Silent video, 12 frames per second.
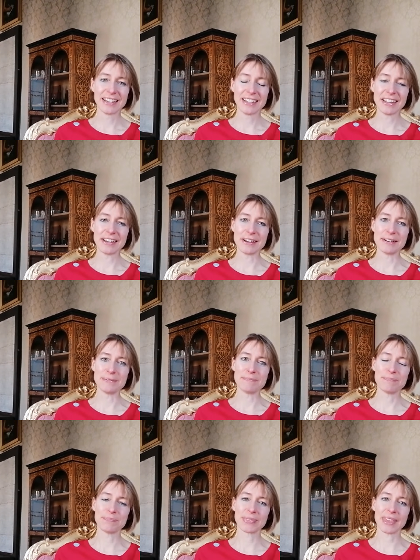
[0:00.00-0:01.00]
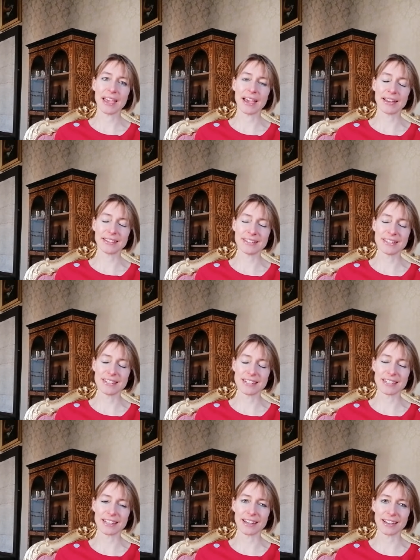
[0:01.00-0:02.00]

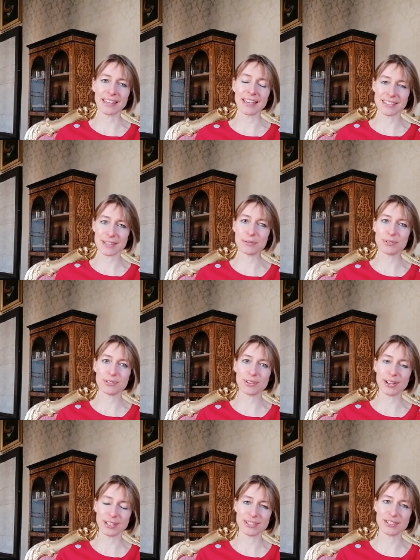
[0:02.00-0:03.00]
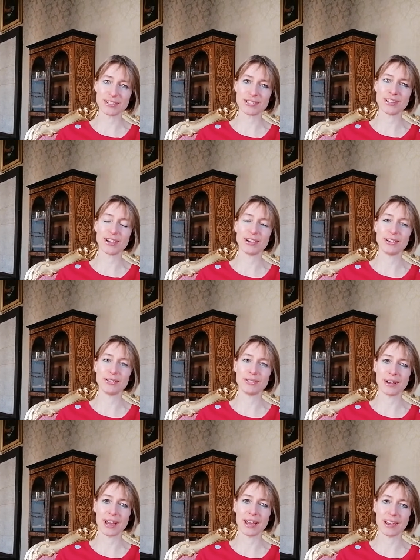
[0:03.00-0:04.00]
And I guess I was trying to show
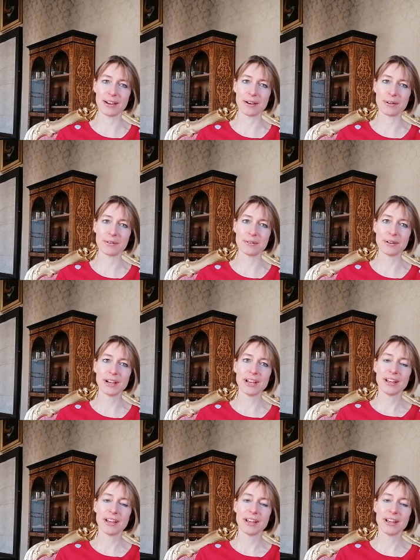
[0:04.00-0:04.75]
how